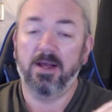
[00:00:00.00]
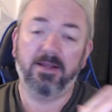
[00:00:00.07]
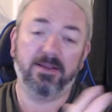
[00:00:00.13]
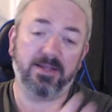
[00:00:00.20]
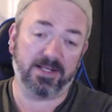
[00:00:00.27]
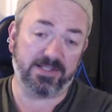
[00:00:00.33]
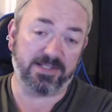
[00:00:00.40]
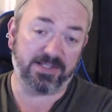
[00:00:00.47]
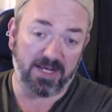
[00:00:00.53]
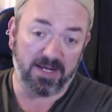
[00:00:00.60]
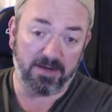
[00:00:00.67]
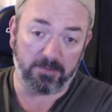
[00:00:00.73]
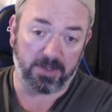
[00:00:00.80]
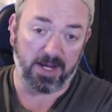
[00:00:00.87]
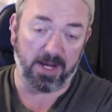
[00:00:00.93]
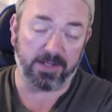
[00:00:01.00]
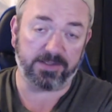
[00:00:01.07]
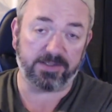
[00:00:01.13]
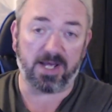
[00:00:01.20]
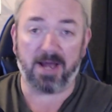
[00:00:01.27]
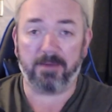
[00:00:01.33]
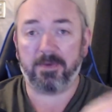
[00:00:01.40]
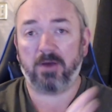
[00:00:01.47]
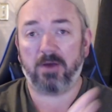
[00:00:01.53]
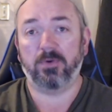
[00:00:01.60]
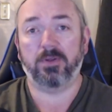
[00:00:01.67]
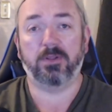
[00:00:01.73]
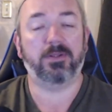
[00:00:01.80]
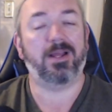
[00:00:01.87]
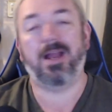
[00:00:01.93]
than Steam gets. I'm not
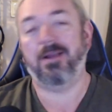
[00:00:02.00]
real.